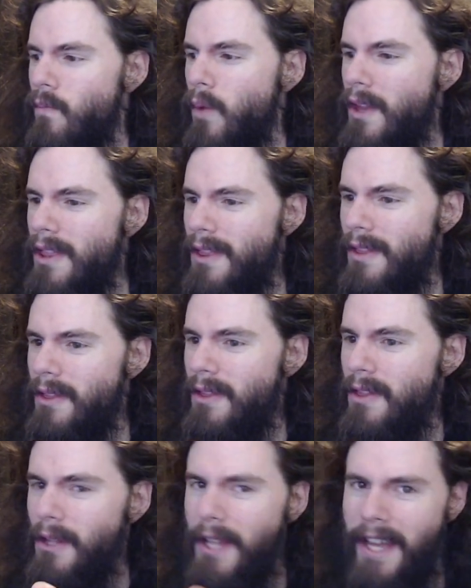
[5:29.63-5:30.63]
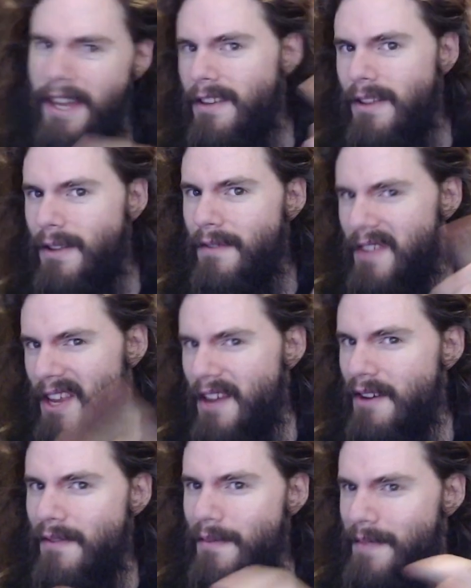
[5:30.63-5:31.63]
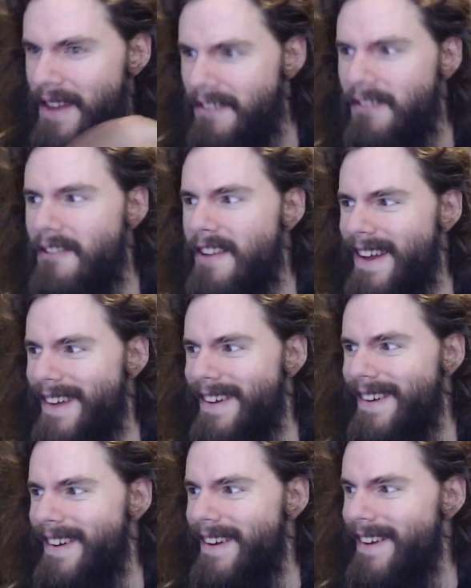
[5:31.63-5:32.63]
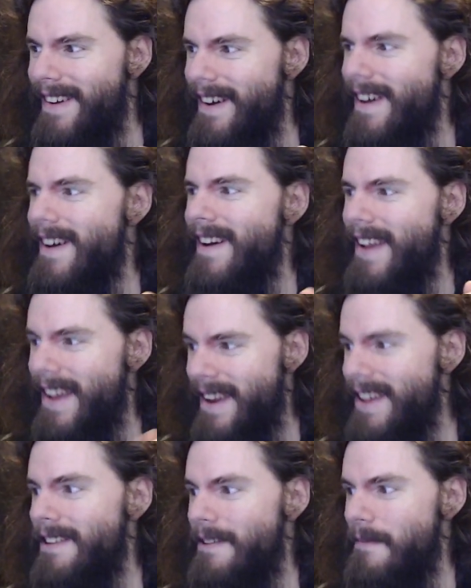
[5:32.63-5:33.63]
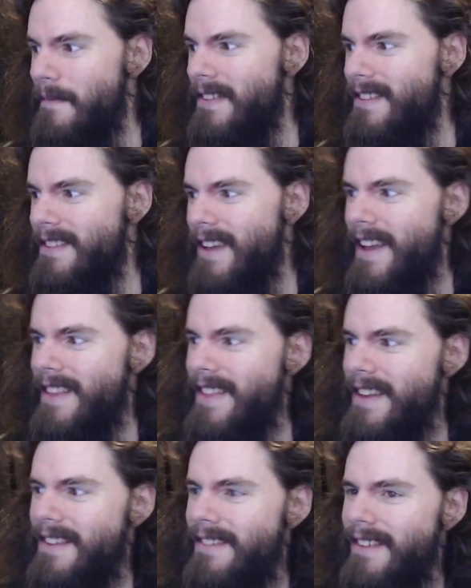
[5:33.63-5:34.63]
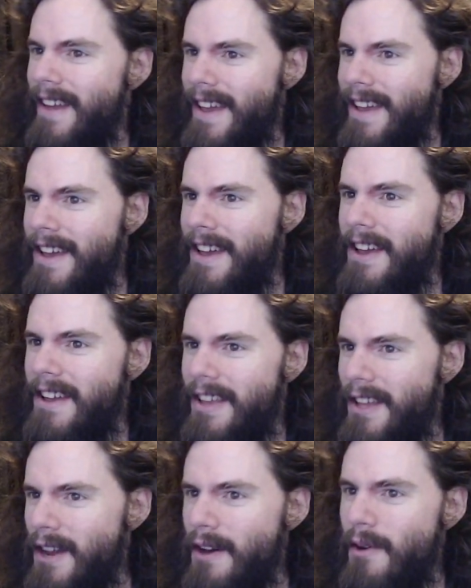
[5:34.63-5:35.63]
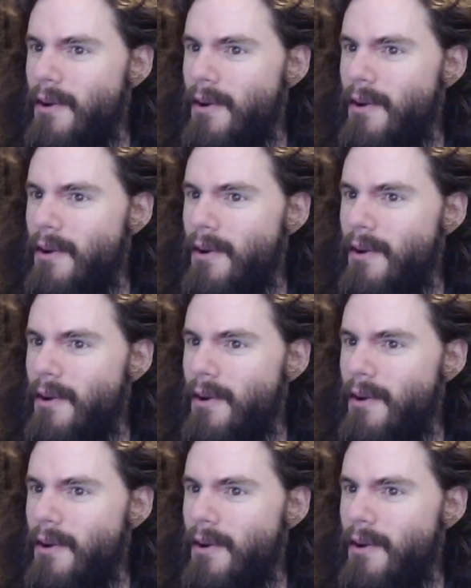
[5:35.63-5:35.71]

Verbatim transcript: with the link to the video from yesterday uh, in it, saying that it's like you know,